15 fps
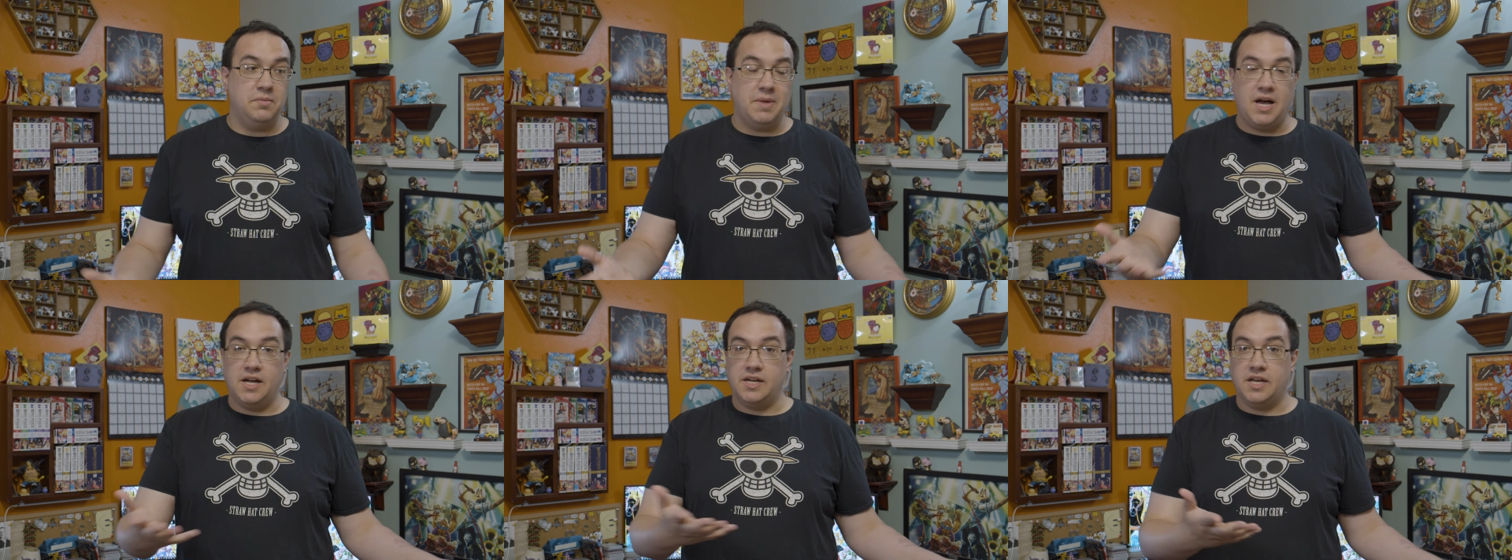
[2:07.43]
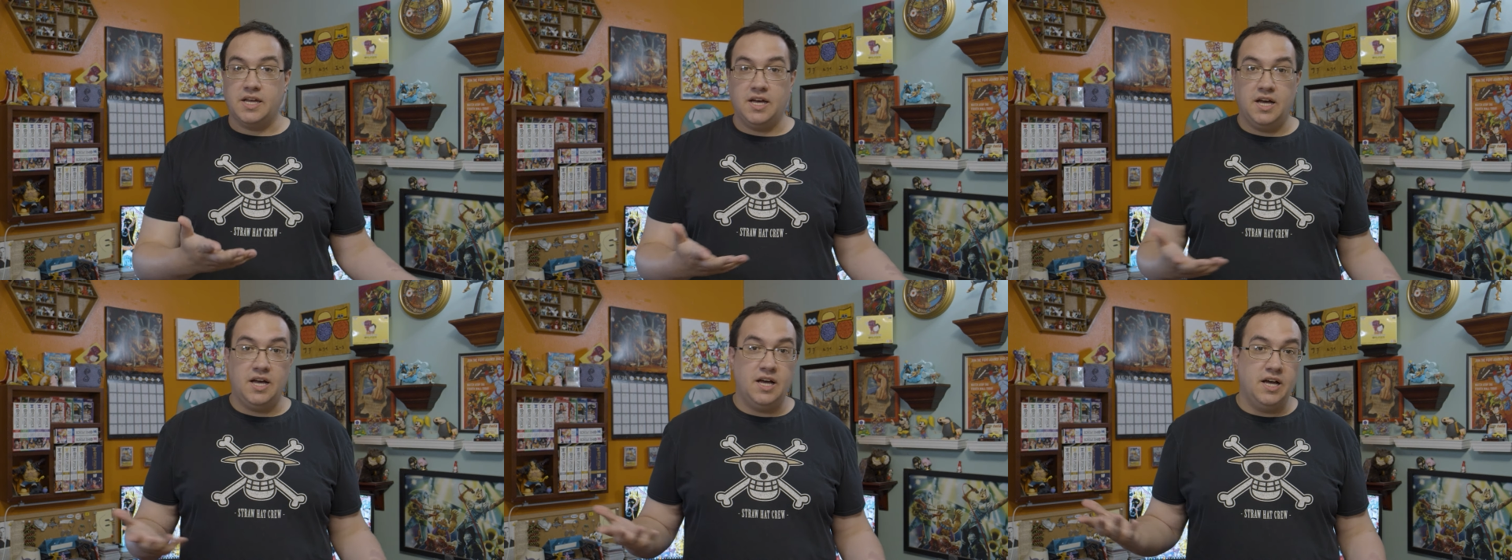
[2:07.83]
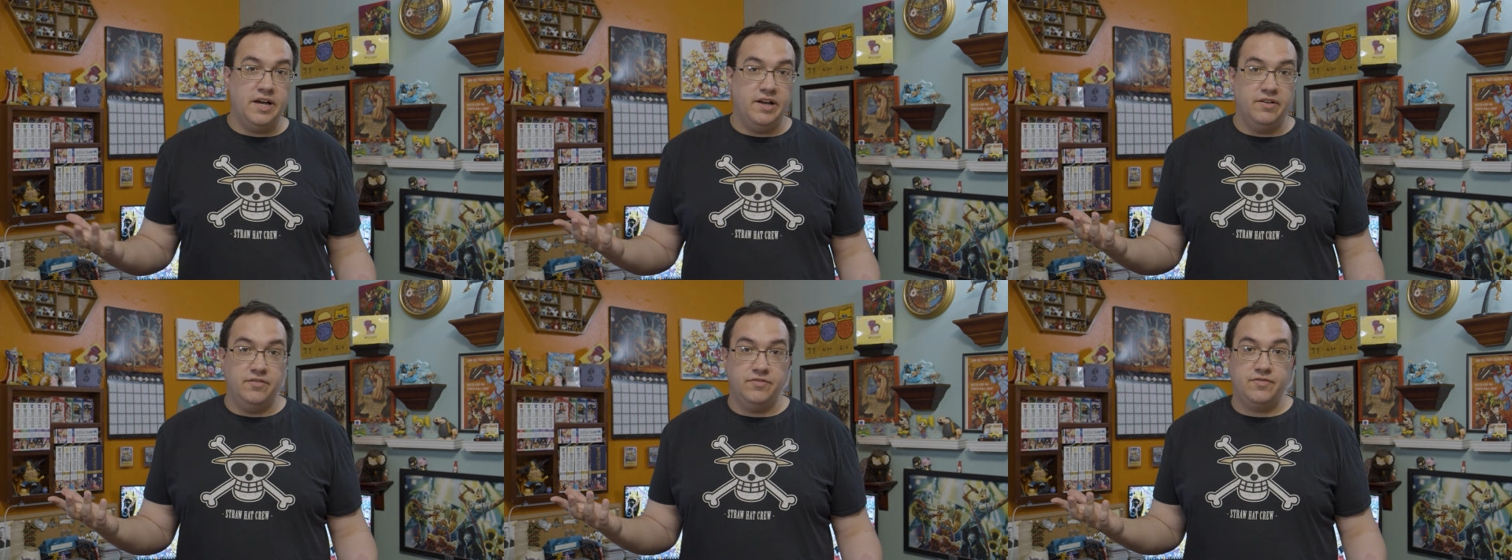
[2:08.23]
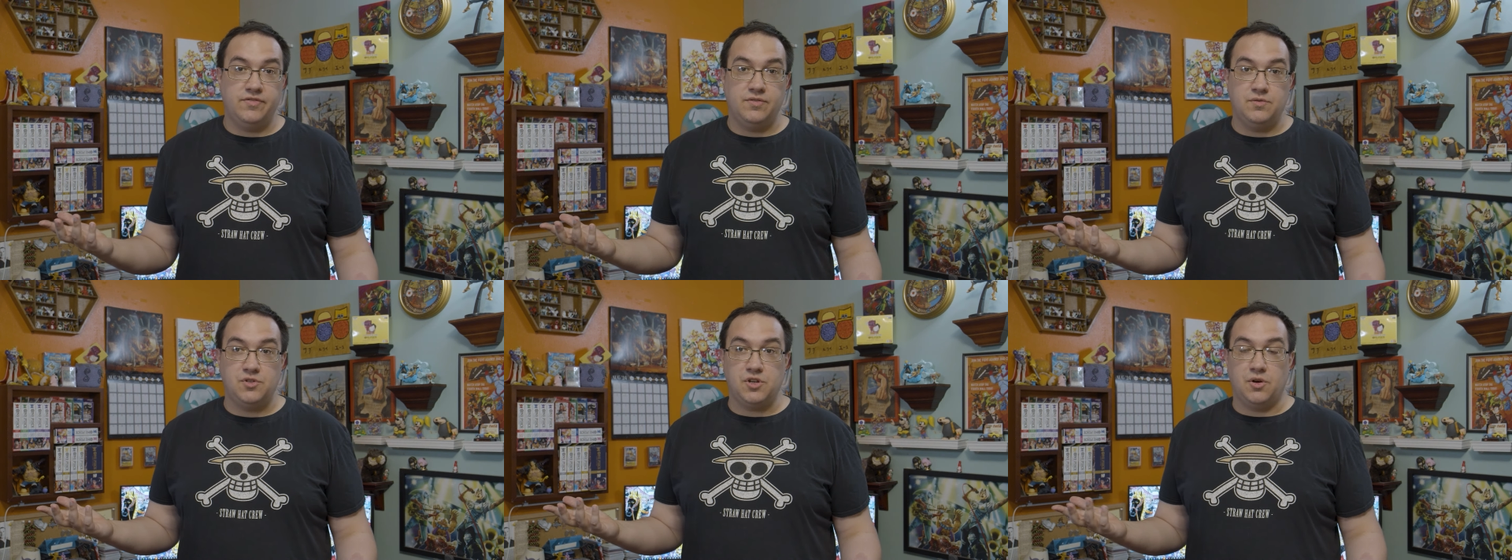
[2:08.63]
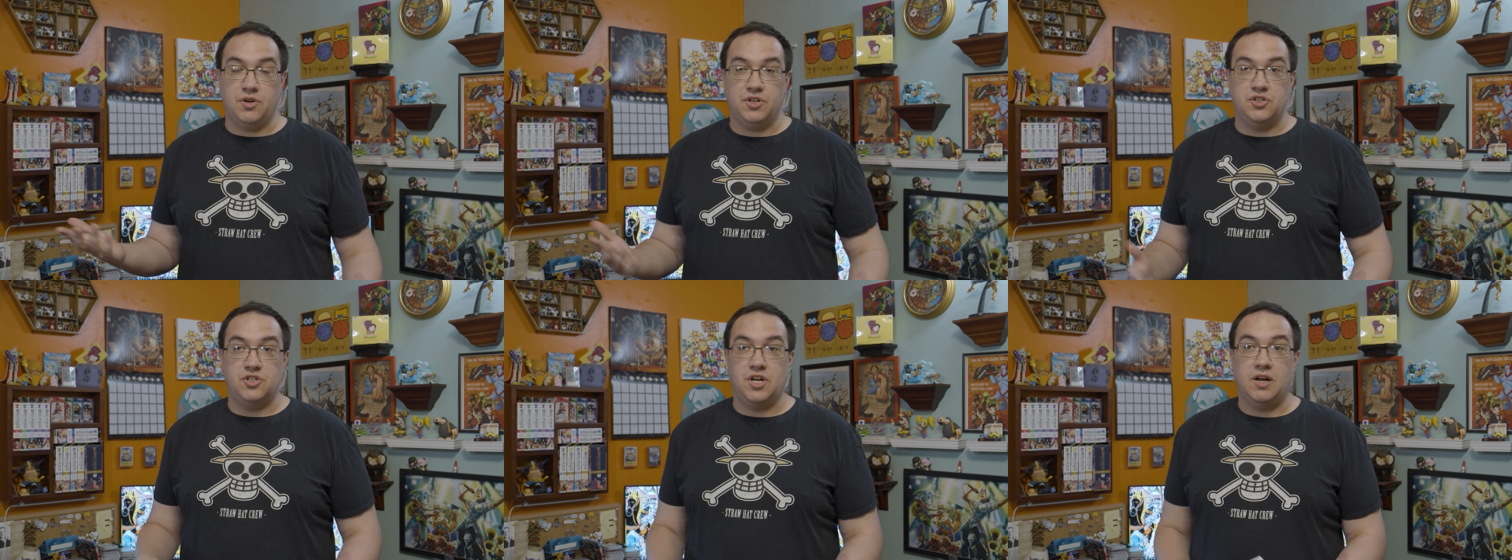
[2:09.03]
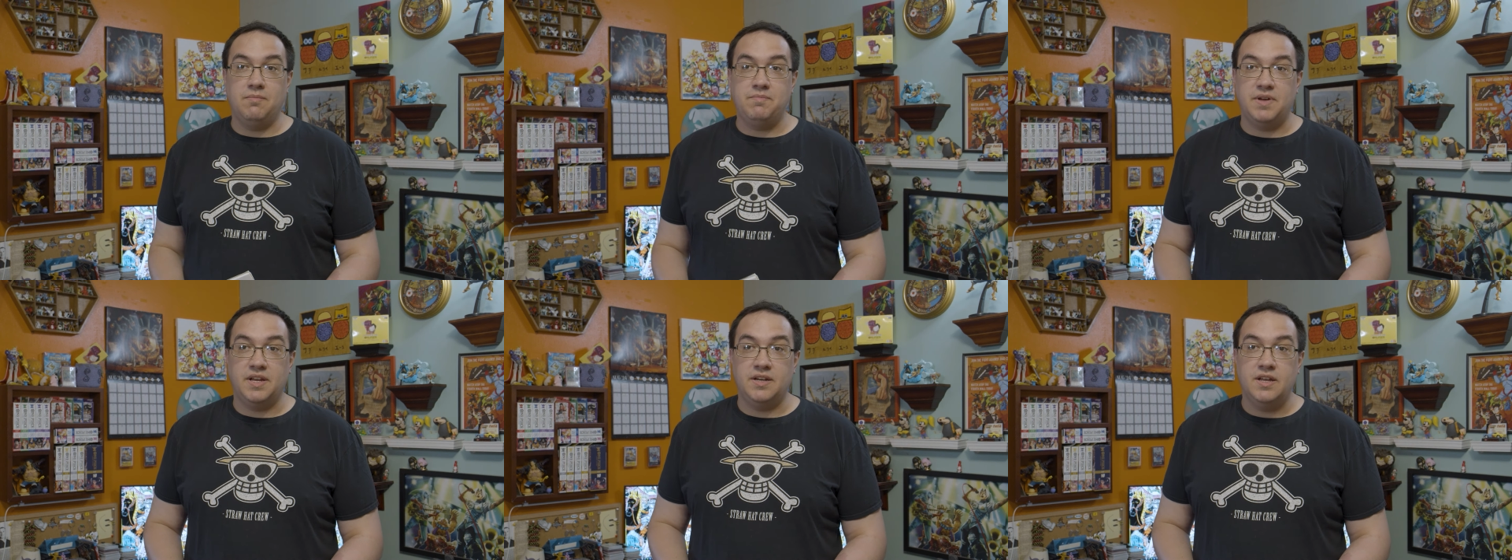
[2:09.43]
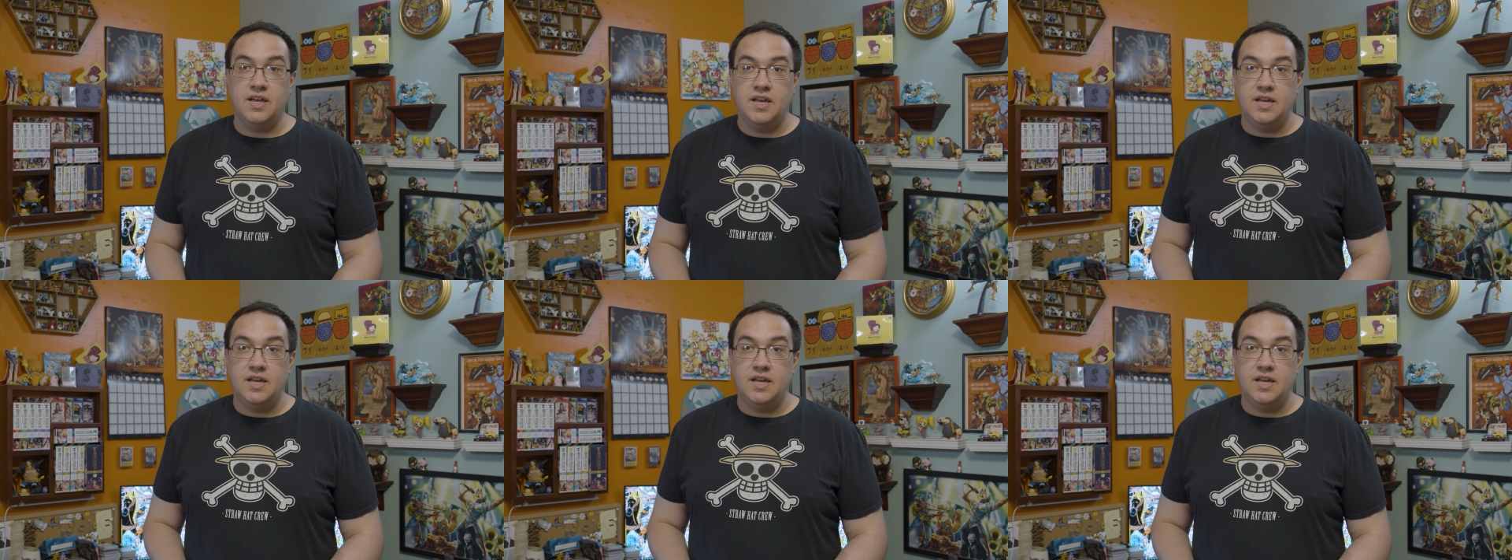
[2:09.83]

mangaka of Shonen Jump, and